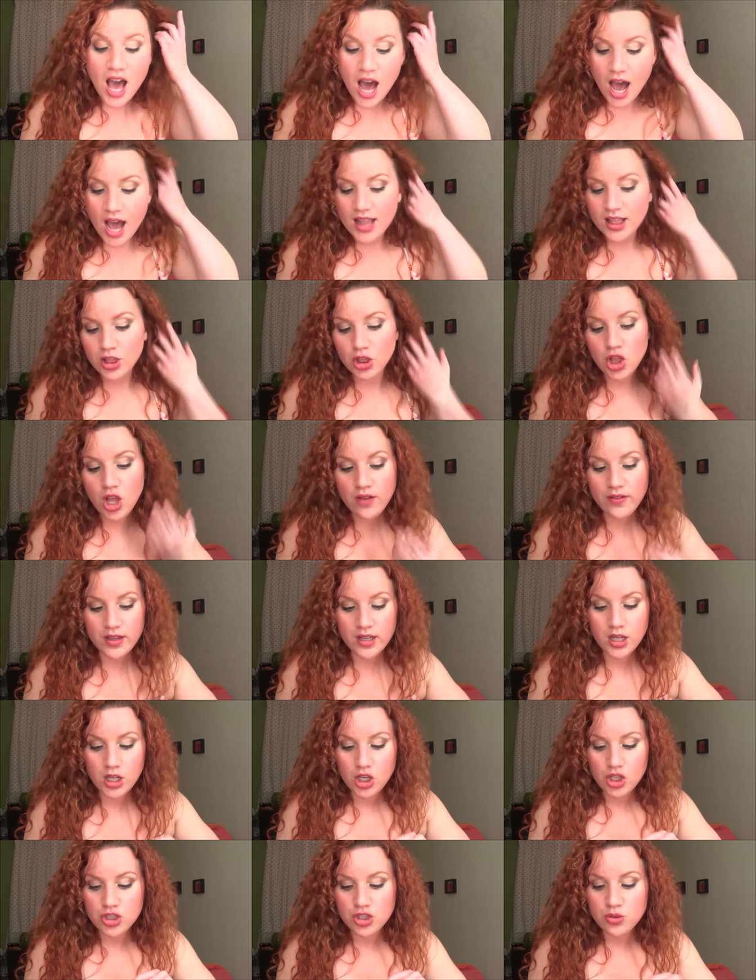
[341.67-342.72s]
I love it.
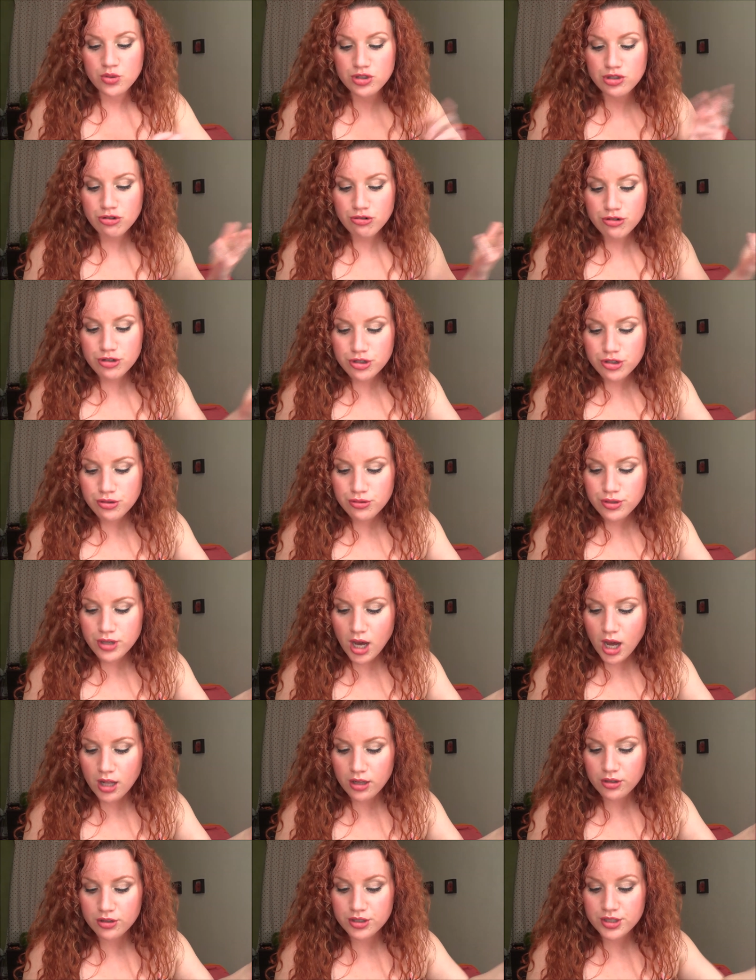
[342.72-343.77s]
So he's thirty-two
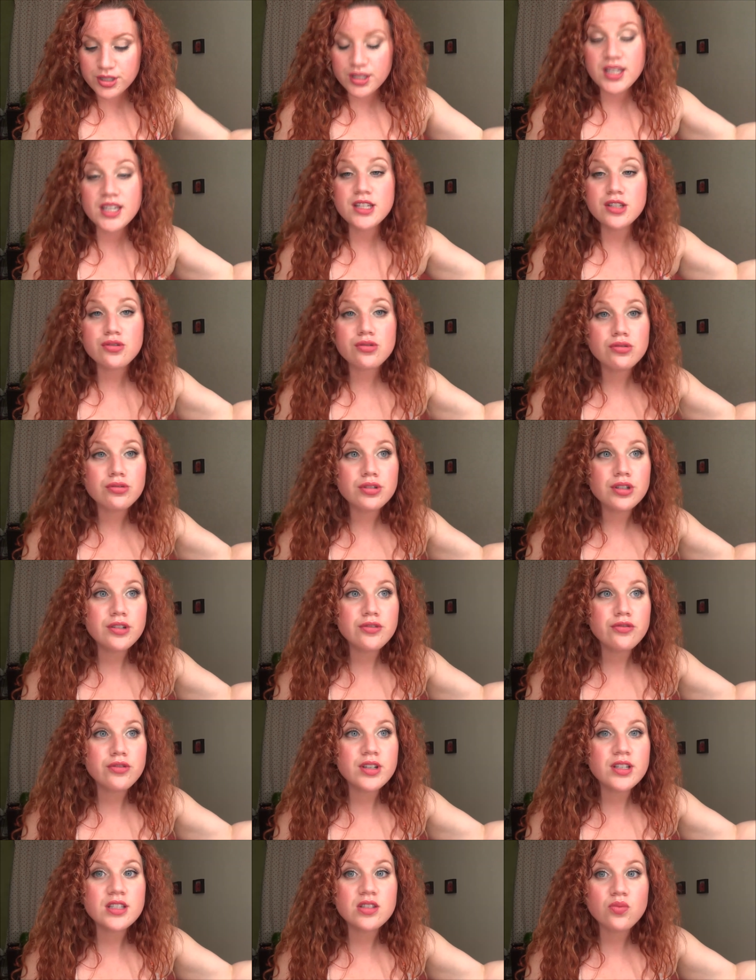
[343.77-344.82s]
dollars. He's cruelty
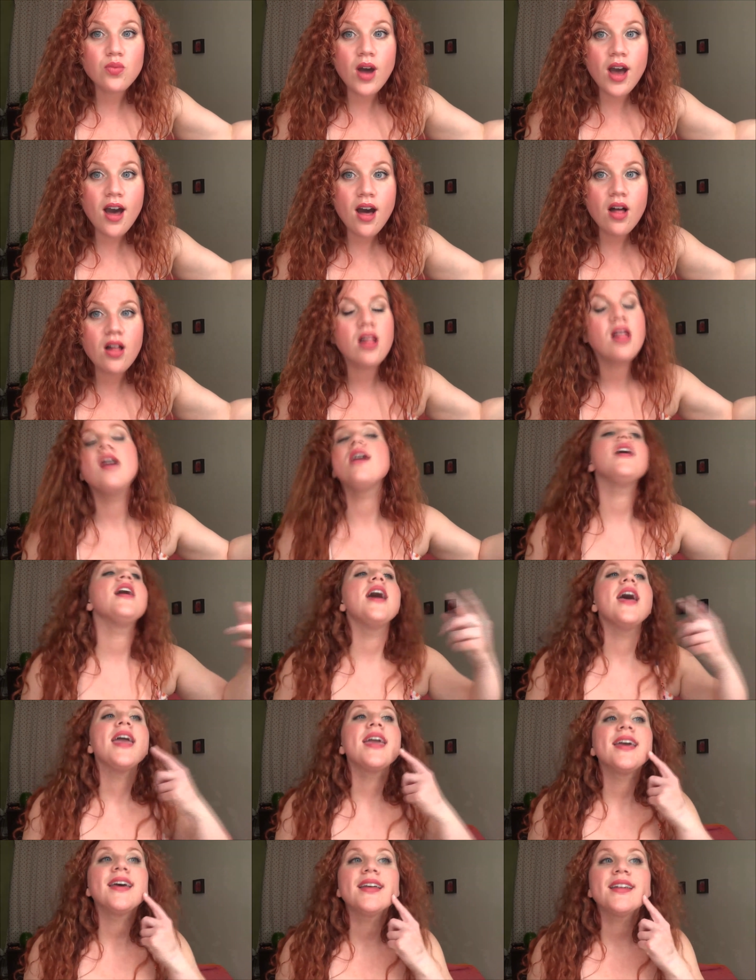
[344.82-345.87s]
free as well,
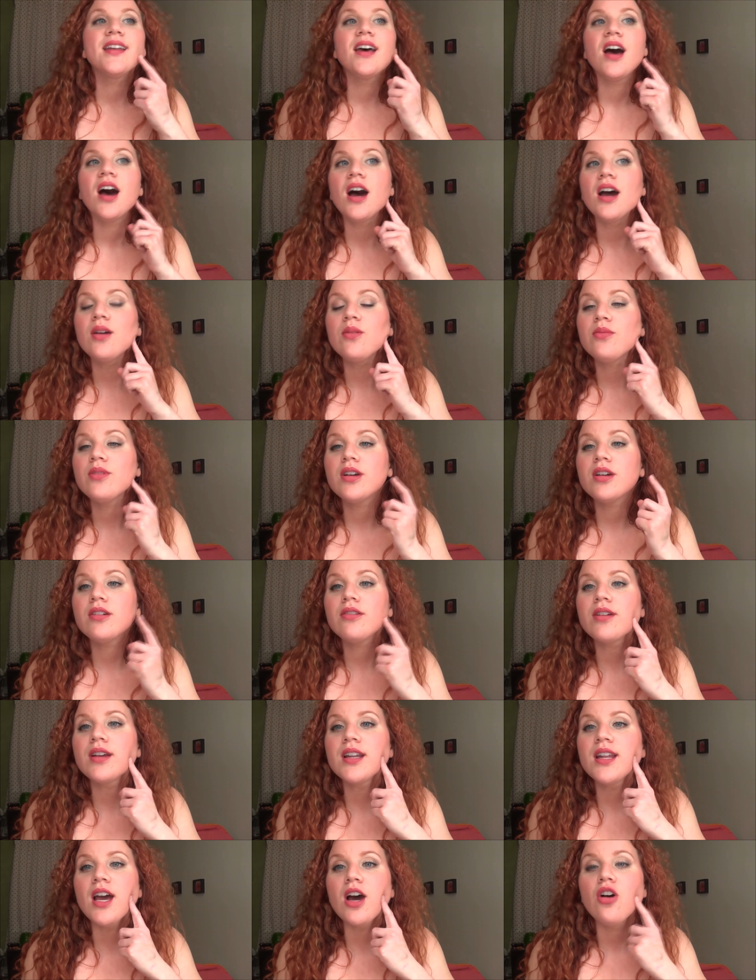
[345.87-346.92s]
and I'm wearing it
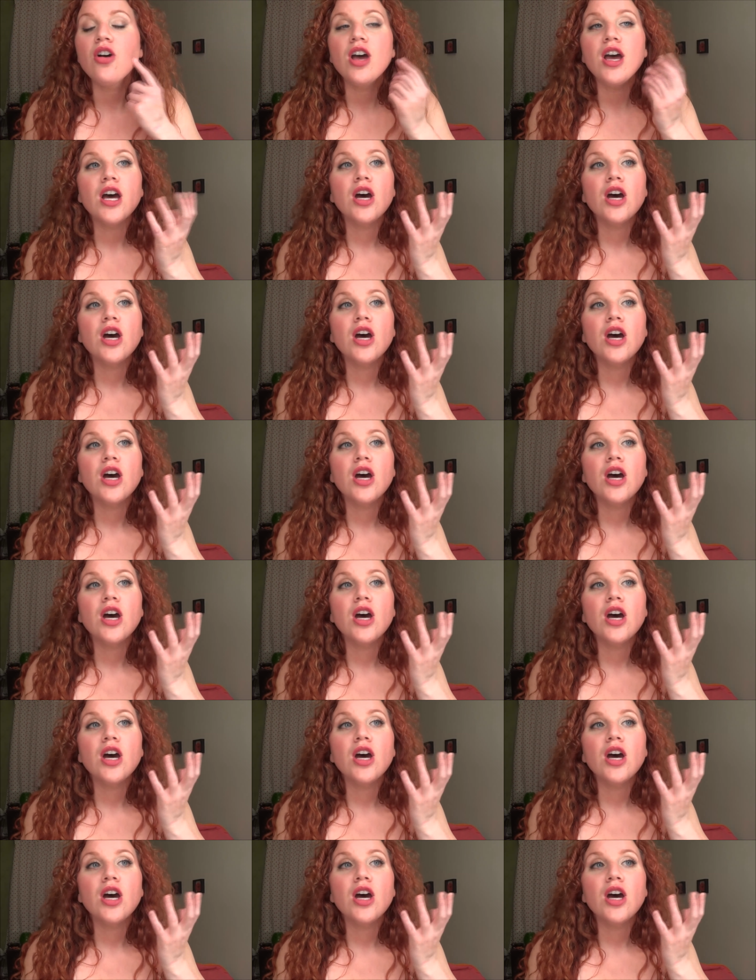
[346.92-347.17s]
right now.